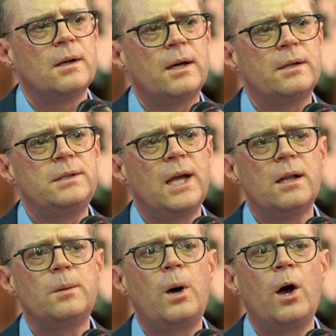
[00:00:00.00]
And
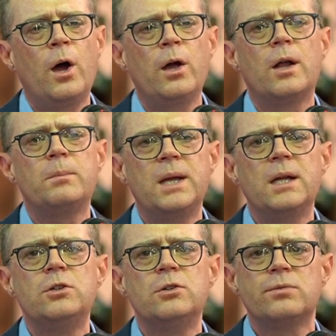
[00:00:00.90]
tell him how it
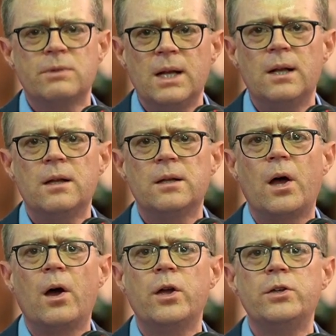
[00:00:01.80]
made you feel
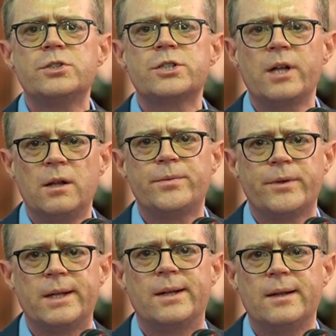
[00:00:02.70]
and how you still
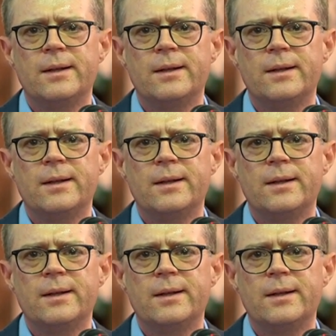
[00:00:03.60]
feel.